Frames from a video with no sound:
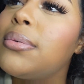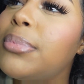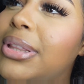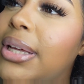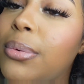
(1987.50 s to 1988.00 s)

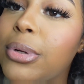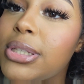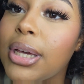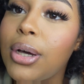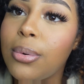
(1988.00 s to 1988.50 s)
But then
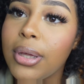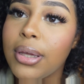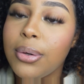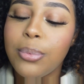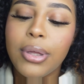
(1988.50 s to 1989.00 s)
once I go
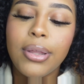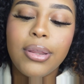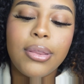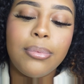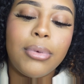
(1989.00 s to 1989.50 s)
in
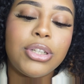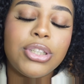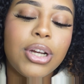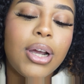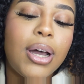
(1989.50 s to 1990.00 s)
with my
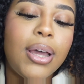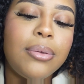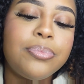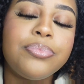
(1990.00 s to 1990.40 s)
Sugar High,